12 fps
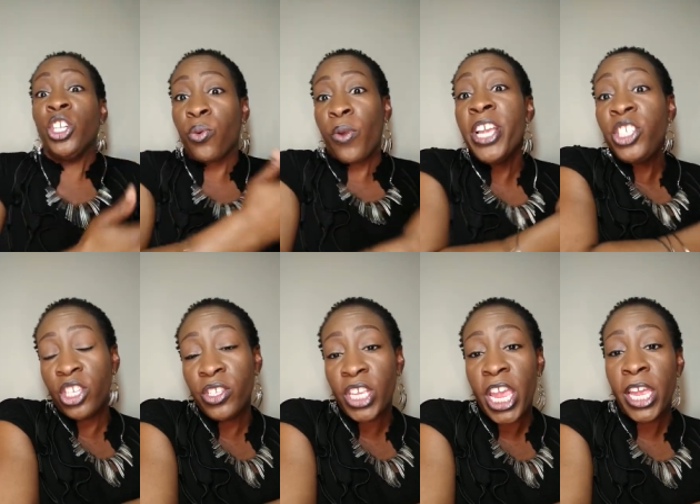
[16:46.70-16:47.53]

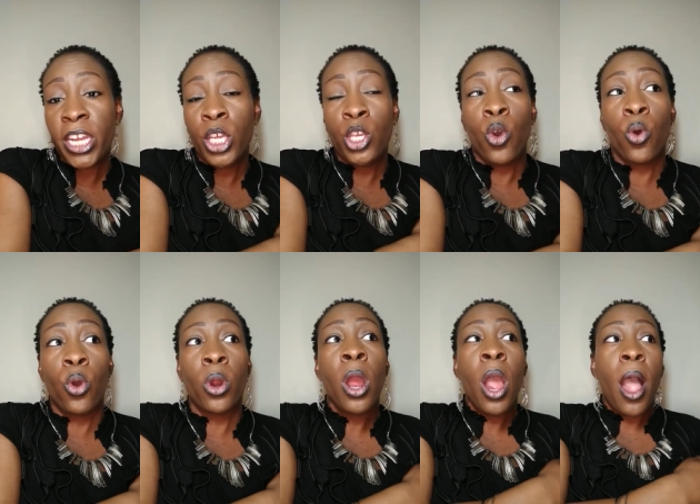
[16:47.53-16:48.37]
generations in
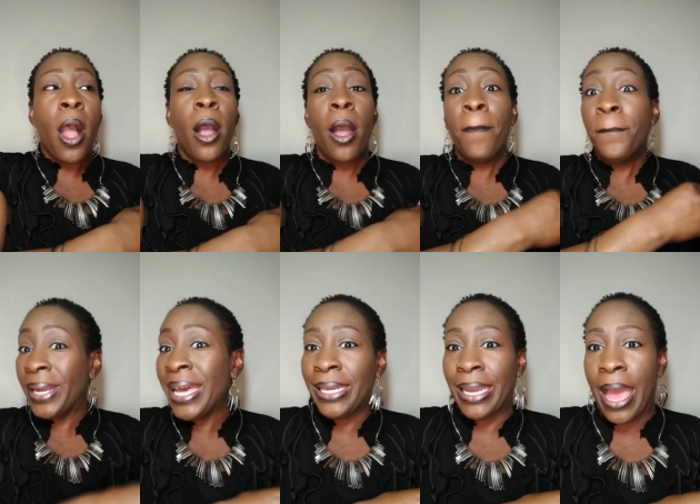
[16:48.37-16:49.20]
your, um,
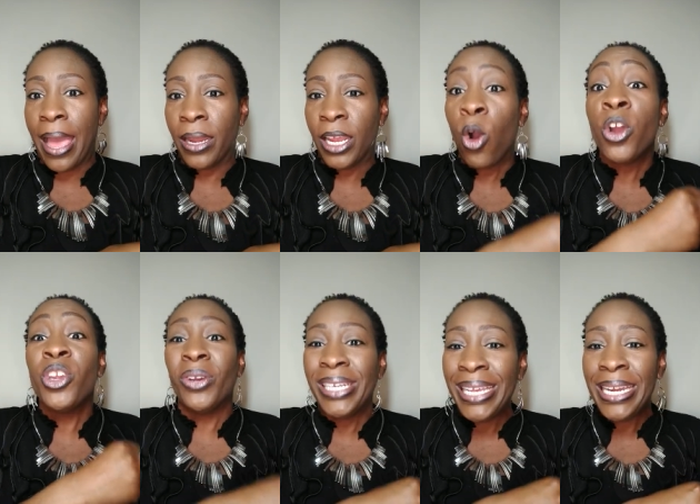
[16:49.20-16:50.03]
bloodline or
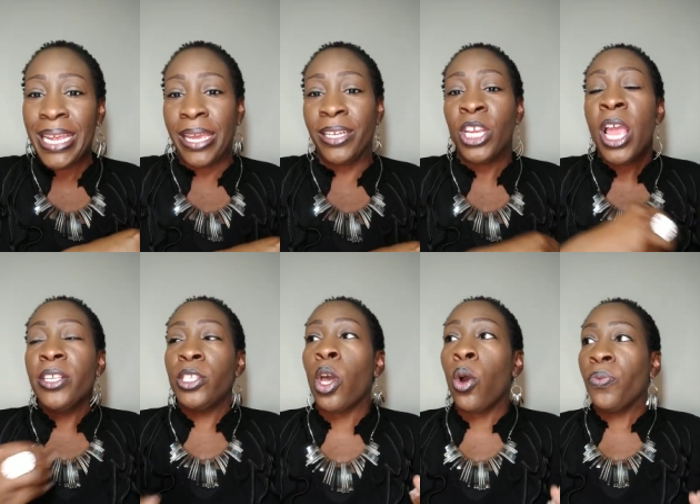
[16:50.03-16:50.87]
your lineage.
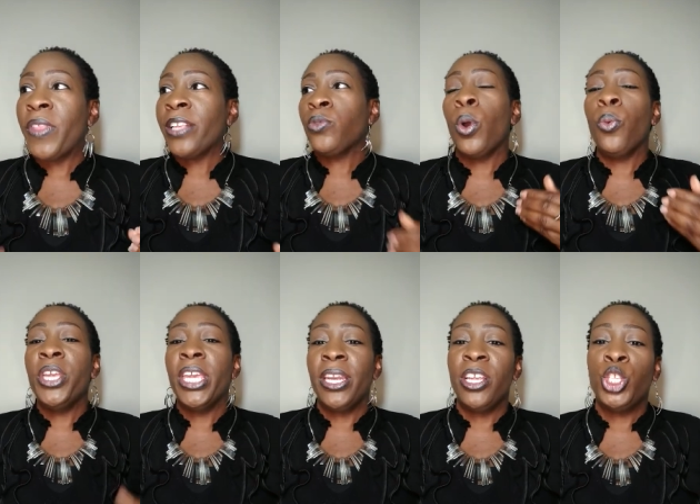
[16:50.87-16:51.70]
So that's where
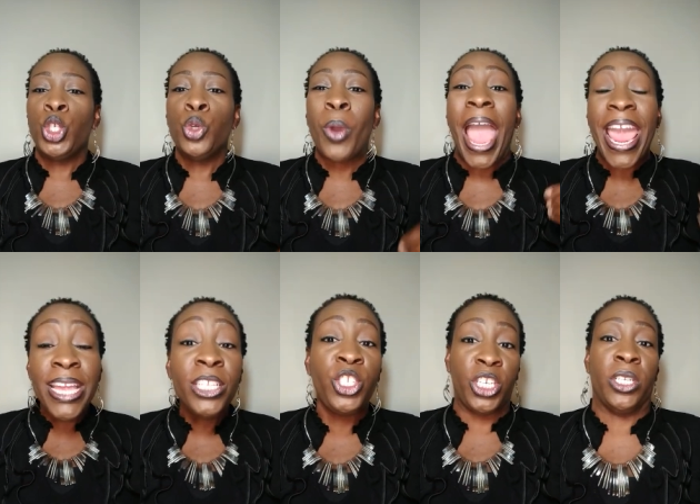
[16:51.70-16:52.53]
we get into
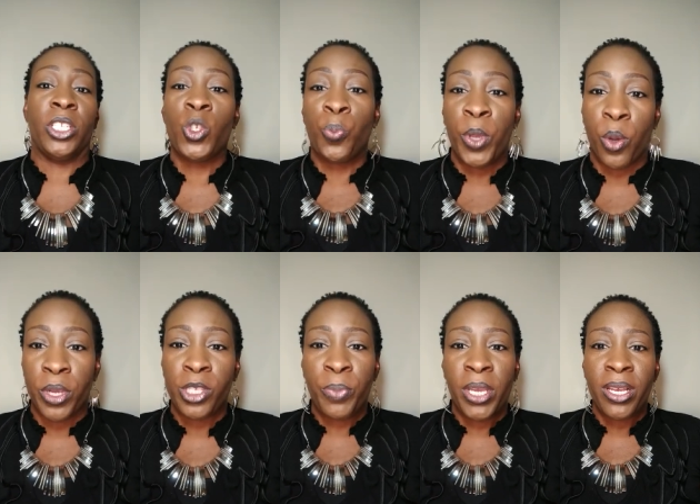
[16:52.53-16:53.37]
ancient
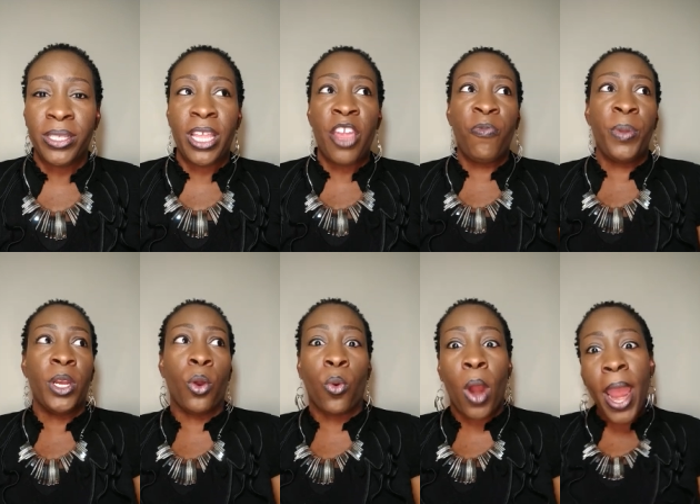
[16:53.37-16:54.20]
spirits because they've
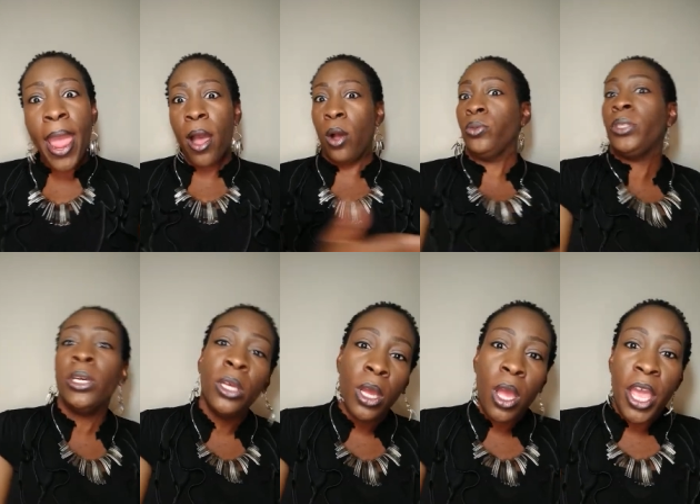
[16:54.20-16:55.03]
been around
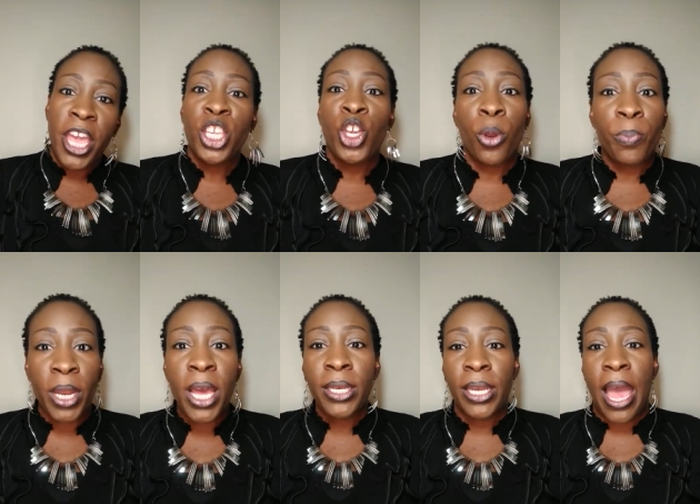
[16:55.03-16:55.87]
in your
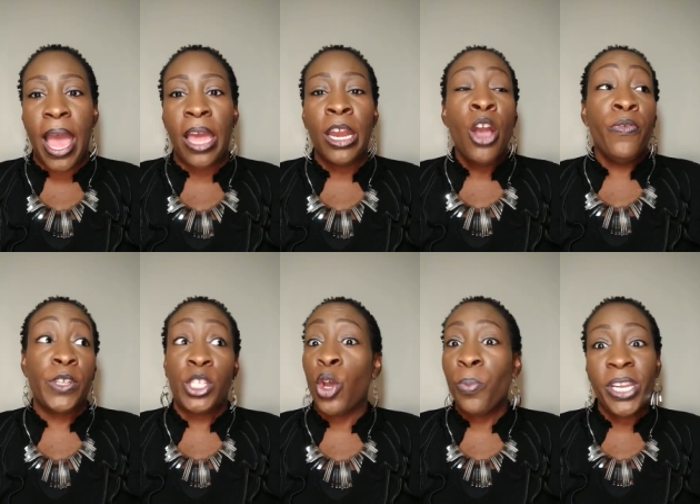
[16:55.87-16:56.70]
bloodline
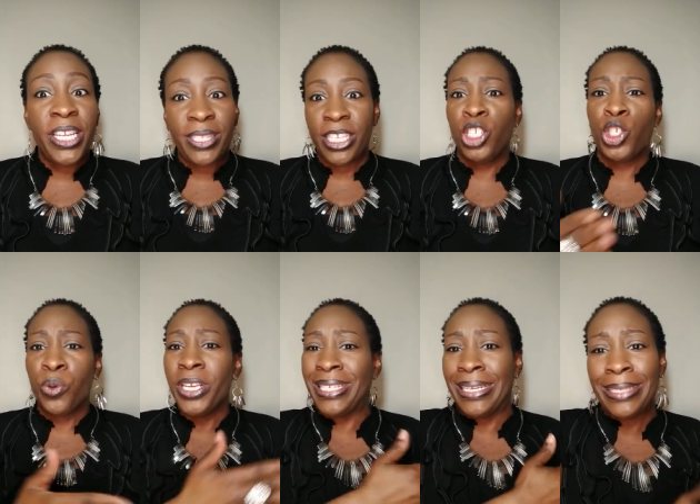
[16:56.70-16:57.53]
for so many
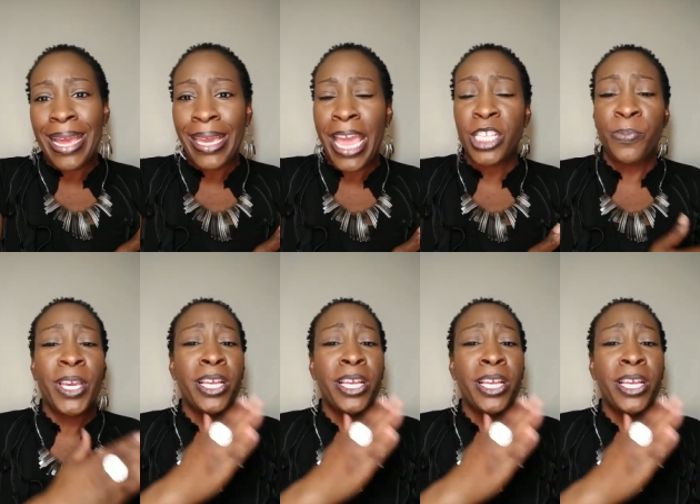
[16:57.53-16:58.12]
centuries and decades